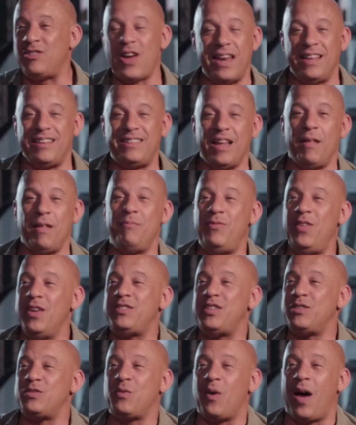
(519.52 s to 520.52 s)
I try to tell
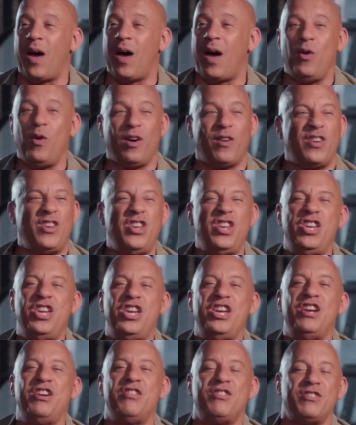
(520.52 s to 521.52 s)
them this is why I work
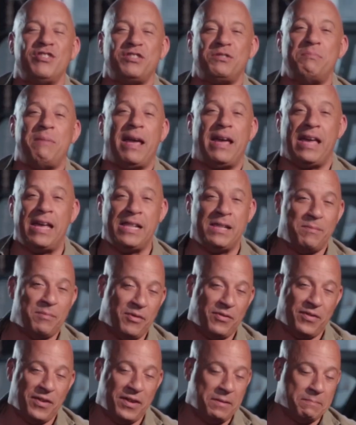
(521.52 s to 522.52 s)
years
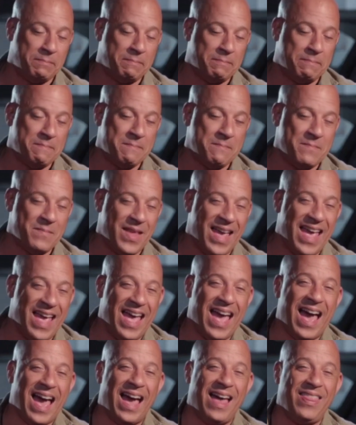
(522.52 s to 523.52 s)
making the movie.
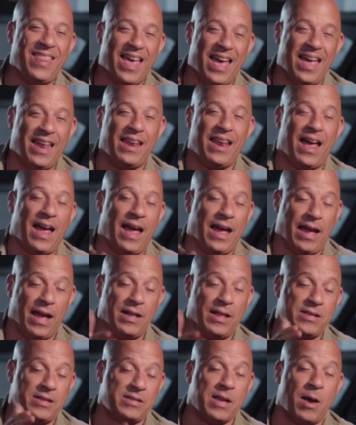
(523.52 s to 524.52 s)
And then
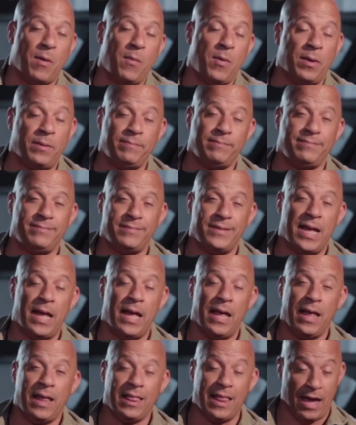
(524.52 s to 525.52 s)
I get someone
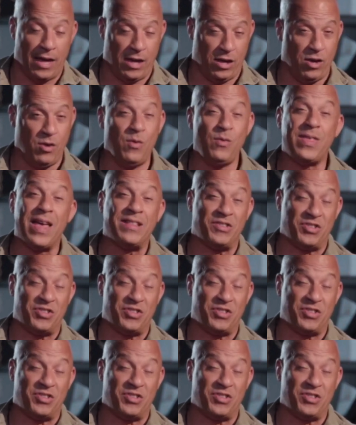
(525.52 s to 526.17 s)
like you